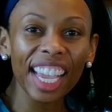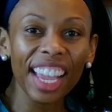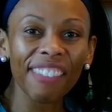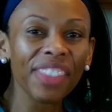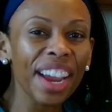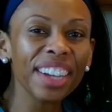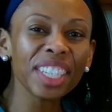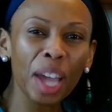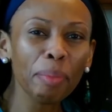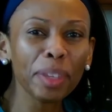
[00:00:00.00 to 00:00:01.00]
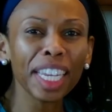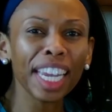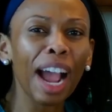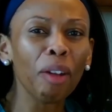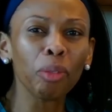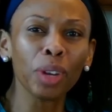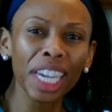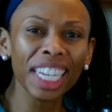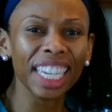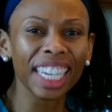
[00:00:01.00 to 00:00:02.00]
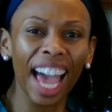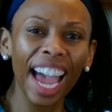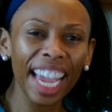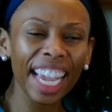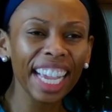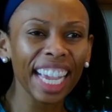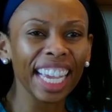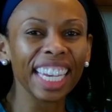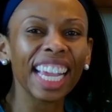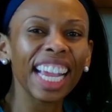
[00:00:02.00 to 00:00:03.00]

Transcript: if there's something that I really like and